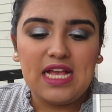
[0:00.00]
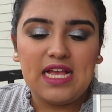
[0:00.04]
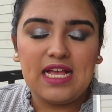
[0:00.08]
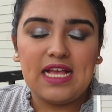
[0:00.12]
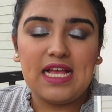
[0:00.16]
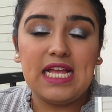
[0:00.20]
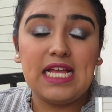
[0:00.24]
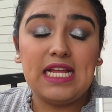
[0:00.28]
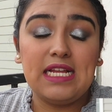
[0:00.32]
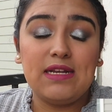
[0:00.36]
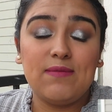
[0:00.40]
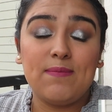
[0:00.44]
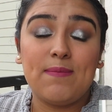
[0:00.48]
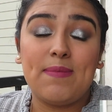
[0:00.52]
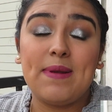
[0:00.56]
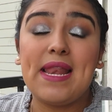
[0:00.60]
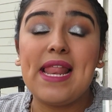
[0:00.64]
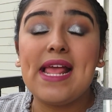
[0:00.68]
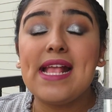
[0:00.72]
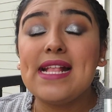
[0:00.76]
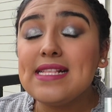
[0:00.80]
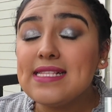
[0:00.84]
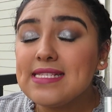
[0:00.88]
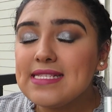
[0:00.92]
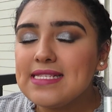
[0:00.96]
It
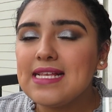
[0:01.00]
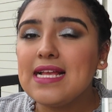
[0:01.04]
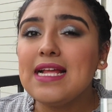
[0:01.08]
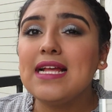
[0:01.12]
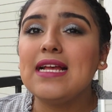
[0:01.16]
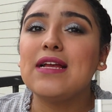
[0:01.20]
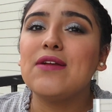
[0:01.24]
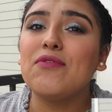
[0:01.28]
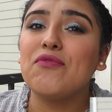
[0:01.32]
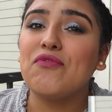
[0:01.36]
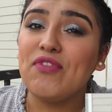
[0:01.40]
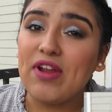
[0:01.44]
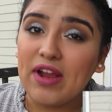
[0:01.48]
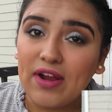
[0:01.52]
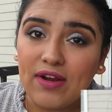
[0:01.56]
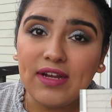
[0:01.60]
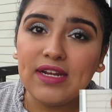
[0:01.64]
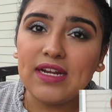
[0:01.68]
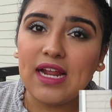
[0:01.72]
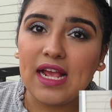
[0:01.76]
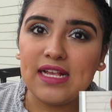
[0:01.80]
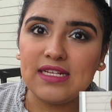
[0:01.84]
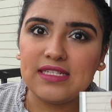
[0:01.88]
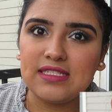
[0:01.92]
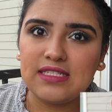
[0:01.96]
blends very
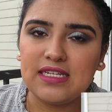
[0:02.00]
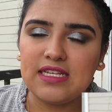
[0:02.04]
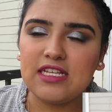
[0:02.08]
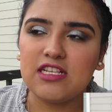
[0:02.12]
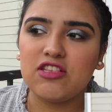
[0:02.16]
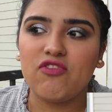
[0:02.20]
nicely.